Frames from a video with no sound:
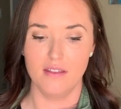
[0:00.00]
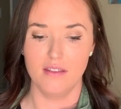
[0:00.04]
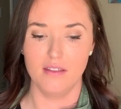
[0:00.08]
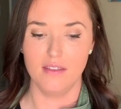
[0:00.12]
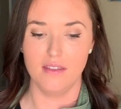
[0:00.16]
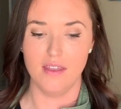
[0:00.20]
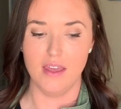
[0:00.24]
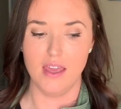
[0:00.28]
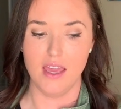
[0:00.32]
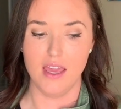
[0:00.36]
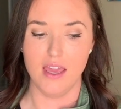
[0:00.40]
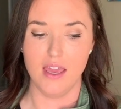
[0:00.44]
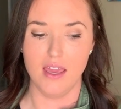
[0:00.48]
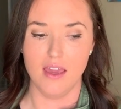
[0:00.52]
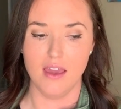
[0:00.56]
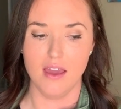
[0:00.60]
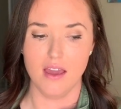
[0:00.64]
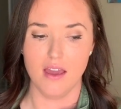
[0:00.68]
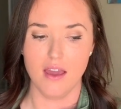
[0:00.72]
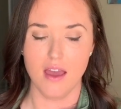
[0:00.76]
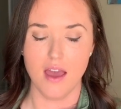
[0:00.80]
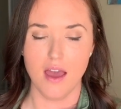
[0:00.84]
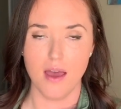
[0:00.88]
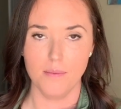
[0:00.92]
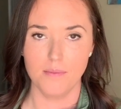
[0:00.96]
the
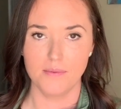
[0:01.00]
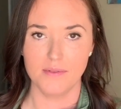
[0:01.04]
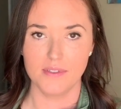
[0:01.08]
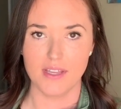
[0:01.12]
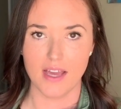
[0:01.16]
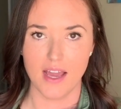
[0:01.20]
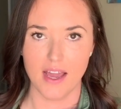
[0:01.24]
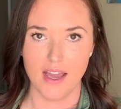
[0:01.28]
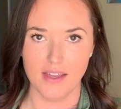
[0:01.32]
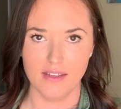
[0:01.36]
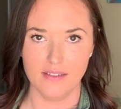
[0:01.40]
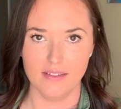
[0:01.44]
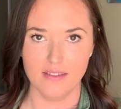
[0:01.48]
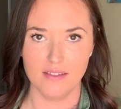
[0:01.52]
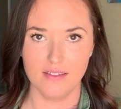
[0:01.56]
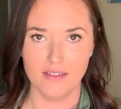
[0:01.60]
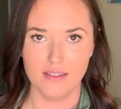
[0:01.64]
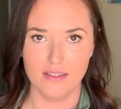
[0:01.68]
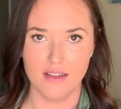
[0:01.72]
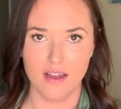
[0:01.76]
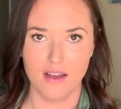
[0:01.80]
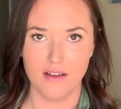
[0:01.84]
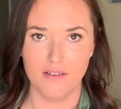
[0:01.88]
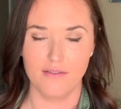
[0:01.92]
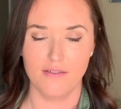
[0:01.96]
cup size and
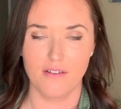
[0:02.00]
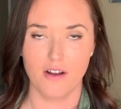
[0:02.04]
stuff